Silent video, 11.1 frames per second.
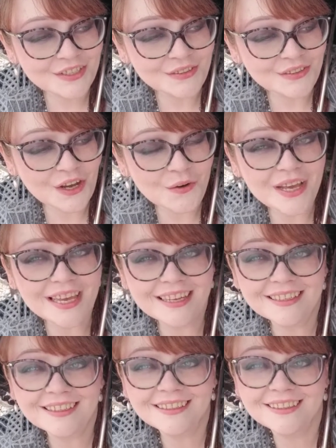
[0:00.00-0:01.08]
go
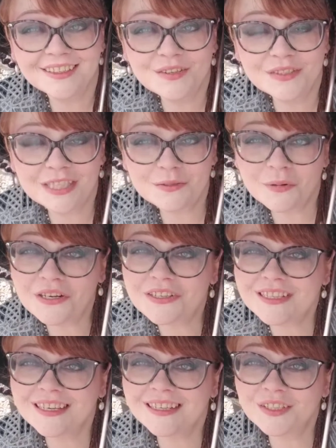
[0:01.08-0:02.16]
in with this
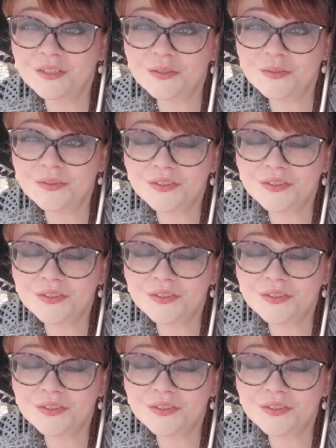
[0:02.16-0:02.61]
person who,